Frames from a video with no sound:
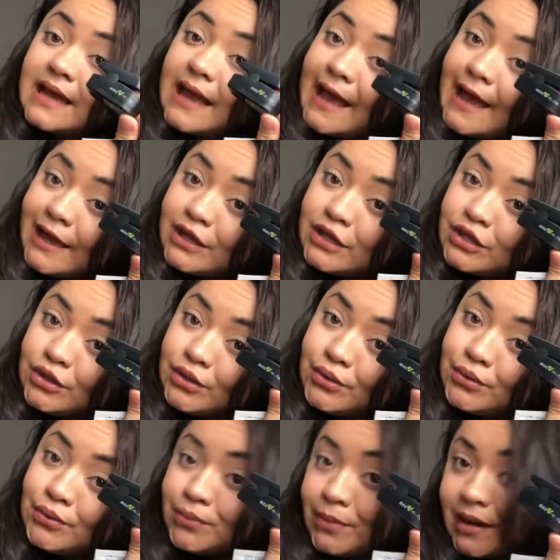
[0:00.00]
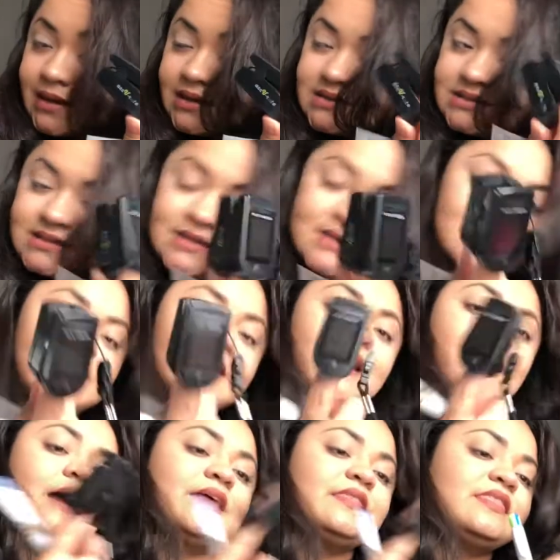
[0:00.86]
AccuRit.
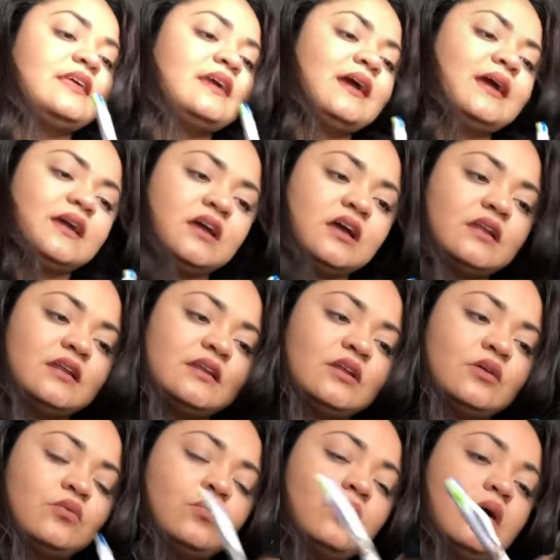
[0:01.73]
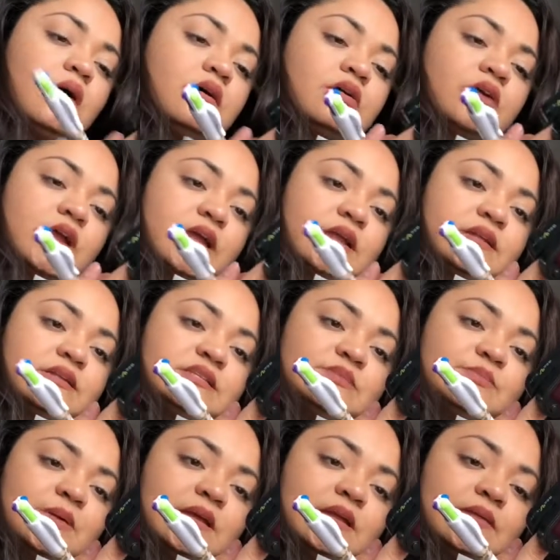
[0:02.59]
I think I got it at
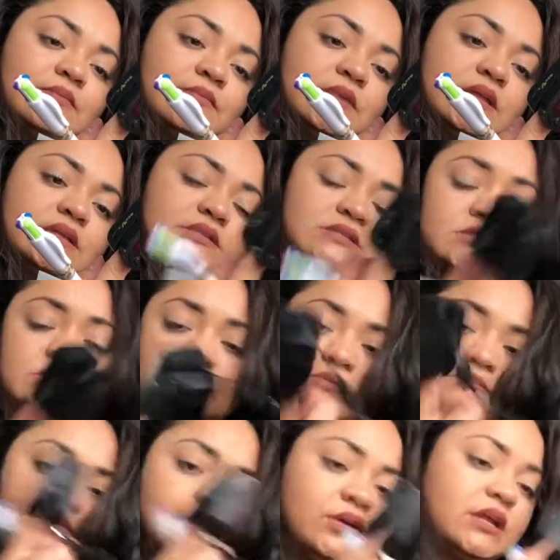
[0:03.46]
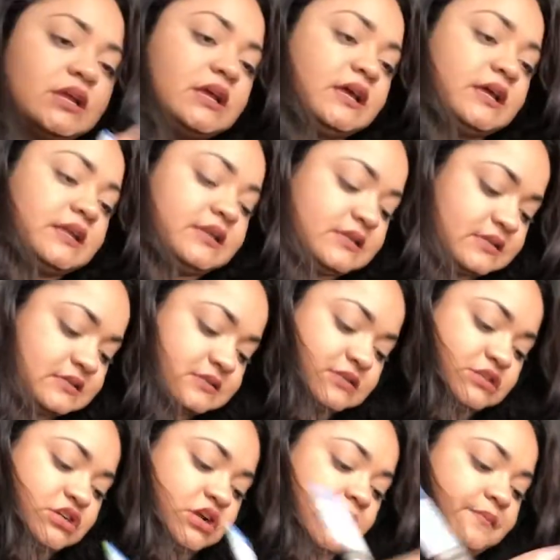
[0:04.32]
Walgreens, but it's pretty good. It does
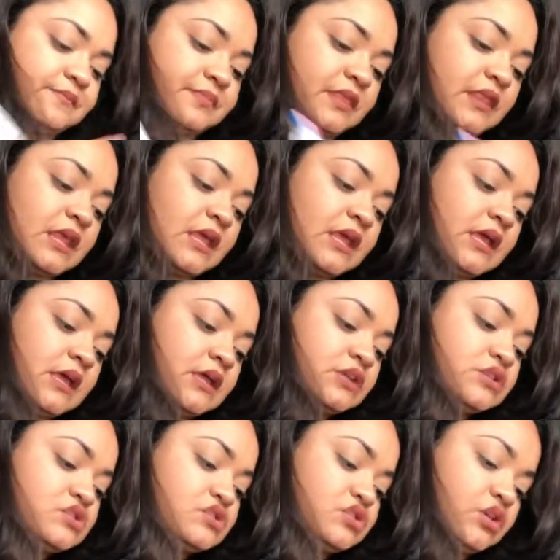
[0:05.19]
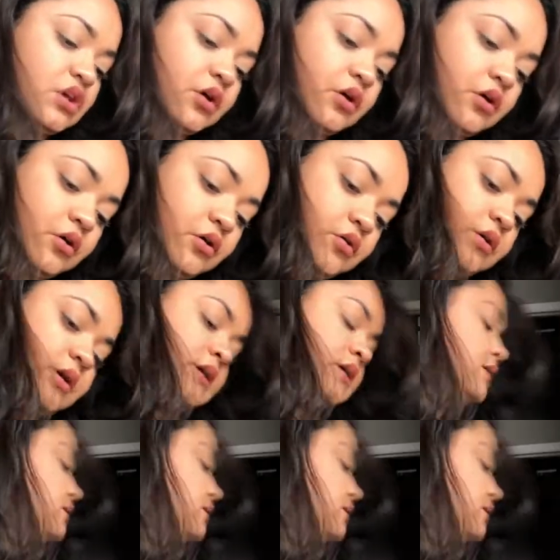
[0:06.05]
the job. So